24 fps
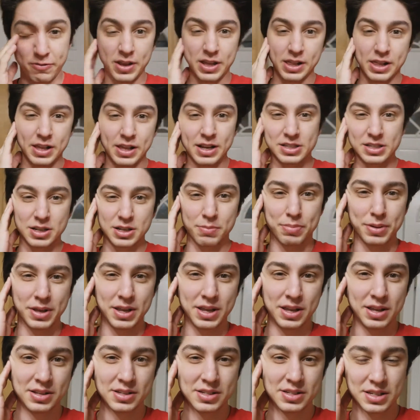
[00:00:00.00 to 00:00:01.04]
a piece
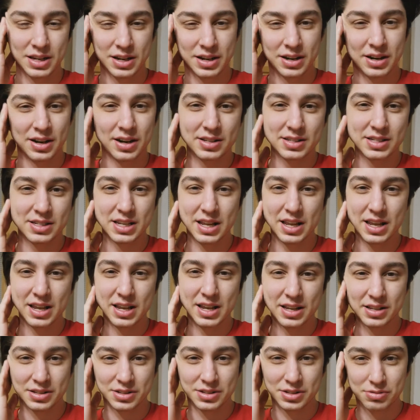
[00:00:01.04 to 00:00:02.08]
and see his
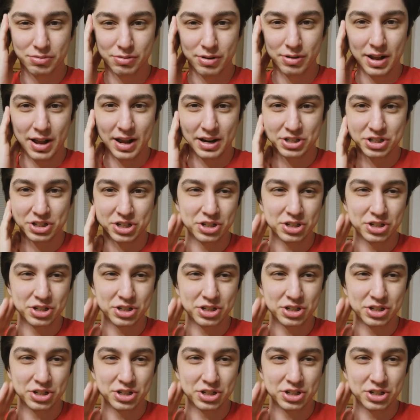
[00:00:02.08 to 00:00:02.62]
reactions too.